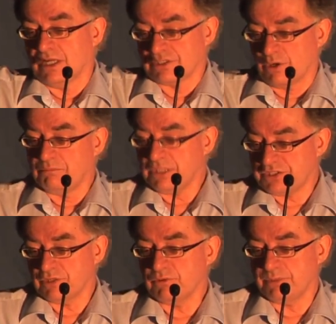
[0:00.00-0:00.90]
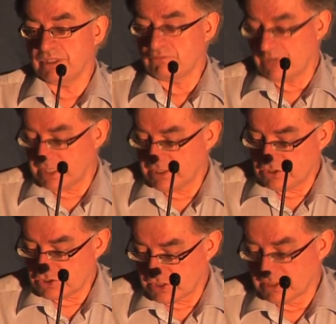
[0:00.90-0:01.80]
And so a meeting will be
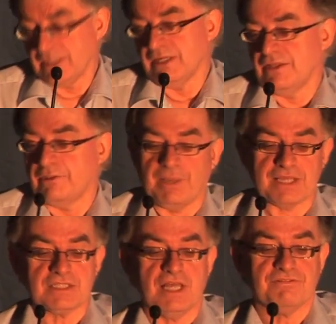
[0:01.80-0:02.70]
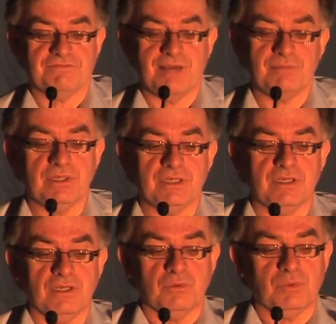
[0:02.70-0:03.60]
arranged. The past life
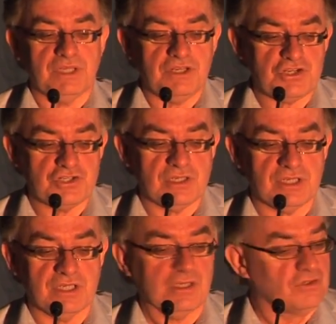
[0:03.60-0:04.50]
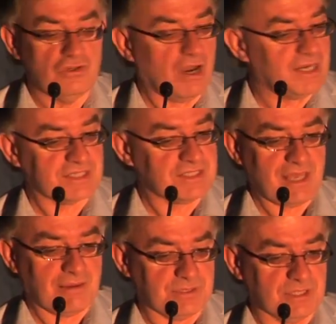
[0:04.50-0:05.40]
family will initially not
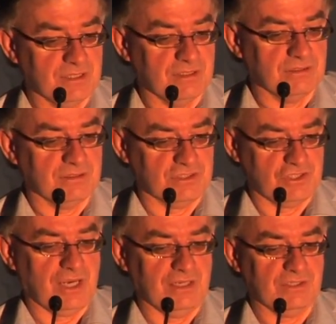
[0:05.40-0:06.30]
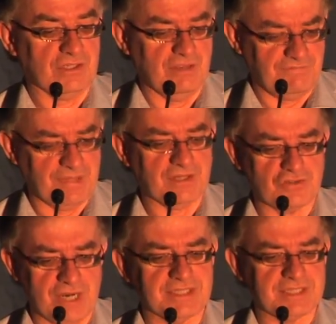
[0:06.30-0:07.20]
accept the child. In fact, they'll
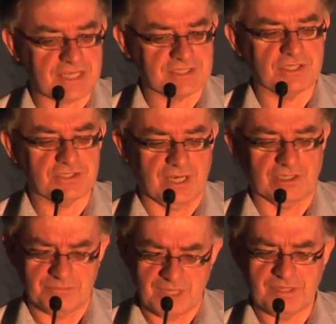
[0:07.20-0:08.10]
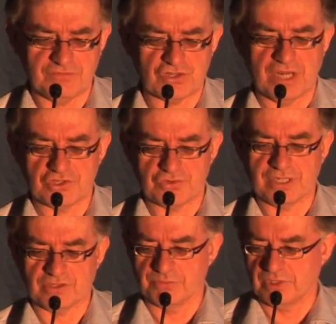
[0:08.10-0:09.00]
try and test the child, and maybe even try and
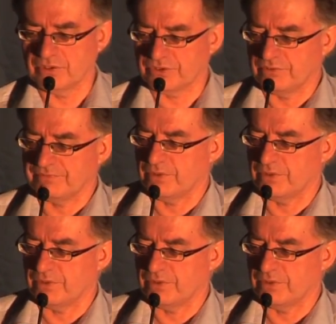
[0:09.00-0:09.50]
trick them. They'll look through